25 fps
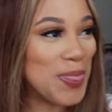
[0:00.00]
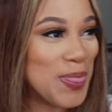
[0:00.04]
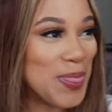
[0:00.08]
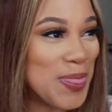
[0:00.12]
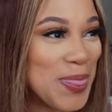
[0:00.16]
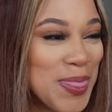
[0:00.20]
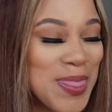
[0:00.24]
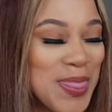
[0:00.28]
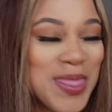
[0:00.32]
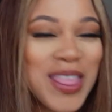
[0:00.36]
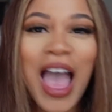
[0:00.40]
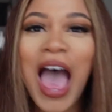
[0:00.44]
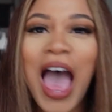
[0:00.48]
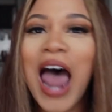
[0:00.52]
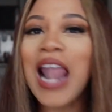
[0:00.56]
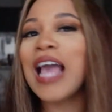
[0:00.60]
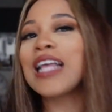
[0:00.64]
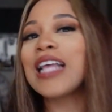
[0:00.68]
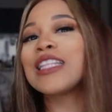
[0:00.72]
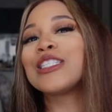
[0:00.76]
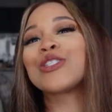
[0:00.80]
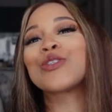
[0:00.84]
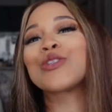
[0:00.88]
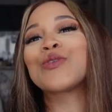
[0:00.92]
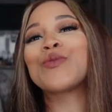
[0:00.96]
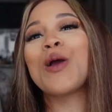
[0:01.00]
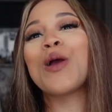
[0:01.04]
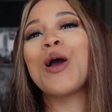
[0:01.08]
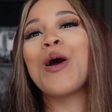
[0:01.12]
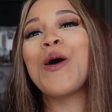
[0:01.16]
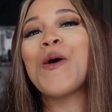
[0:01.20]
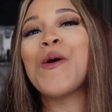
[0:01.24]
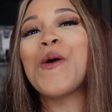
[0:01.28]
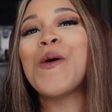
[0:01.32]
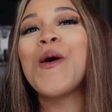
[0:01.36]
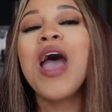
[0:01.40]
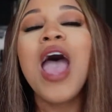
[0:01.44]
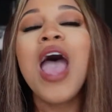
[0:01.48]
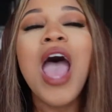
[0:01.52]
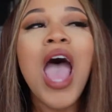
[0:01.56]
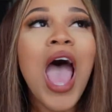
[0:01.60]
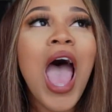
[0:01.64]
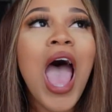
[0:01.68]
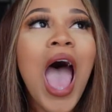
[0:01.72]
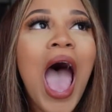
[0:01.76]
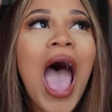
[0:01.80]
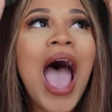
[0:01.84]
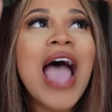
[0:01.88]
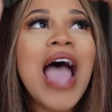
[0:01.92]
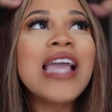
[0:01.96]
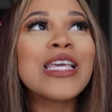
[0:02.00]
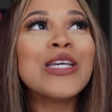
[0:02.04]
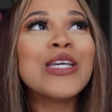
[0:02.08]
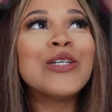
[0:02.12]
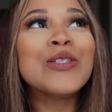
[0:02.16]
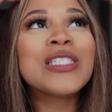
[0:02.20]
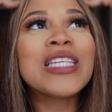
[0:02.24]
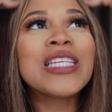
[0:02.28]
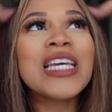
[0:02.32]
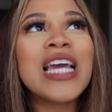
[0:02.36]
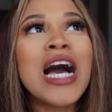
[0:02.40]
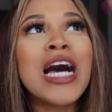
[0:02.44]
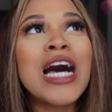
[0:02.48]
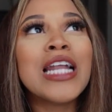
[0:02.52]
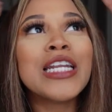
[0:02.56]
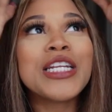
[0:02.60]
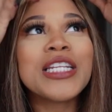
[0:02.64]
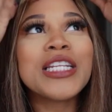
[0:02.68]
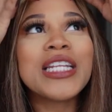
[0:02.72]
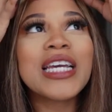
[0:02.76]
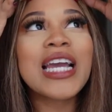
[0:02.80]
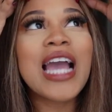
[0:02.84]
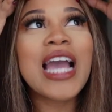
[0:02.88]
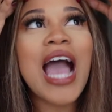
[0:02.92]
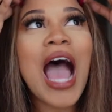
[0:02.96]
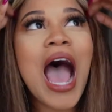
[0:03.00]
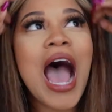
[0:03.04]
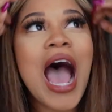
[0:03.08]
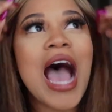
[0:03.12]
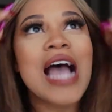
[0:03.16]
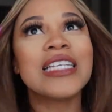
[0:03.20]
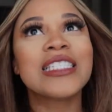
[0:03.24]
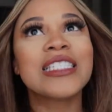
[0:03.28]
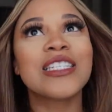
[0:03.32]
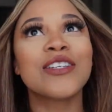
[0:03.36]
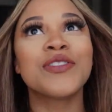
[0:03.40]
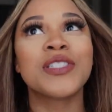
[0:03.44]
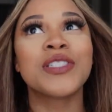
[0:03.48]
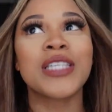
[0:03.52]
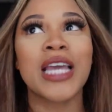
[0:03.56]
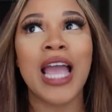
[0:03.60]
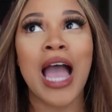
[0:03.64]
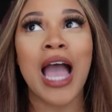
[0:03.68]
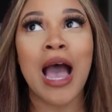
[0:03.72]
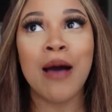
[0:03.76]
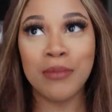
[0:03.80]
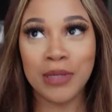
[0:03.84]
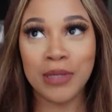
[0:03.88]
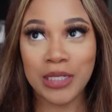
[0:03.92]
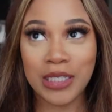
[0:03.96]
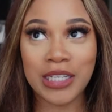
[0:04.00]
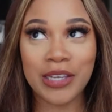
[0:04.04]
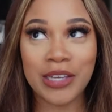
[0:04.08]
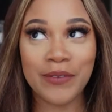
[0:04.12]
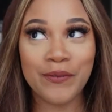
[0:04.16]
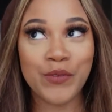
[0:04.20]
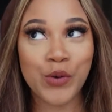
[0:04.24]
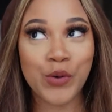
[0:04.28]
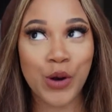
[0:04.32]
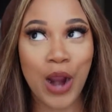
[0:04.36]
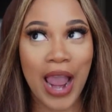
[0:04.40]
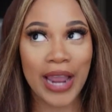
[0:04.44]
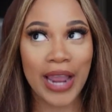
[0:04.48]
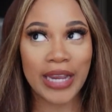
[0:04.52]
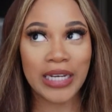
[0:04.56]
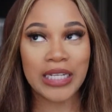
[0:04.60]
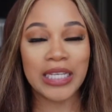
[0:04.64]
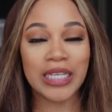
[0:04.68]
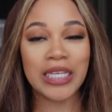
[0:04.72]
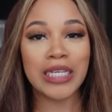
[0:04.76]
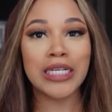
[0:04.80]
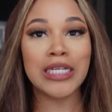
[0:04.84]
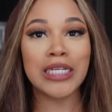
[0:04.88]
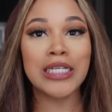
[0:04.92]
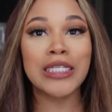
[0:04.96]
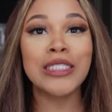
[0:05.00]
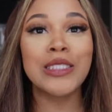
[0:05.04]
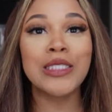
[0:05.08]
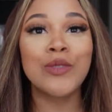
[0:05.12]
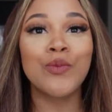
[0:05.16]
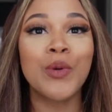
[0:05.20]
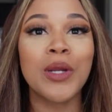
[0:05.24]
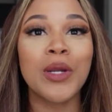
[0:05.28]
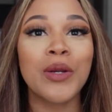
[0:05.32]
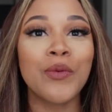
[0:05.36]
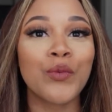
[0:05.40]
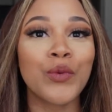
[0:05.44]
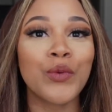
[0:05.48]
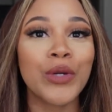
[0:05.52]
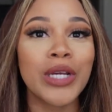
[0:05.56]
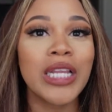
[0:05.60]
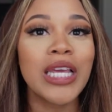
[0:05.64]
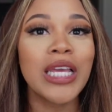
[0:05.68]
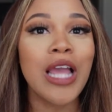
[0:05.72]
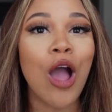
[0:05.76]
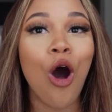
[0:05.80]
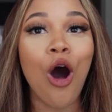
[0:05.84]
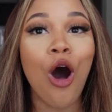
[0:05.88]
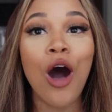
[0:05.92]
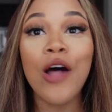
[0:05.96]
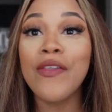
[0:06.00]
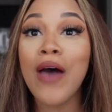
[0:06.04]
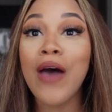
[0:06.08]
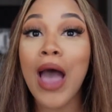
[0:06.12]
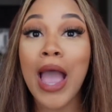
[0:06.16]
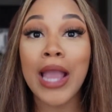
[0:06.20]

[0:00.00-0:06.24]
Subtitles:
I like to scroll. I use it under the guise of saying I'm looking for ideas, when really all the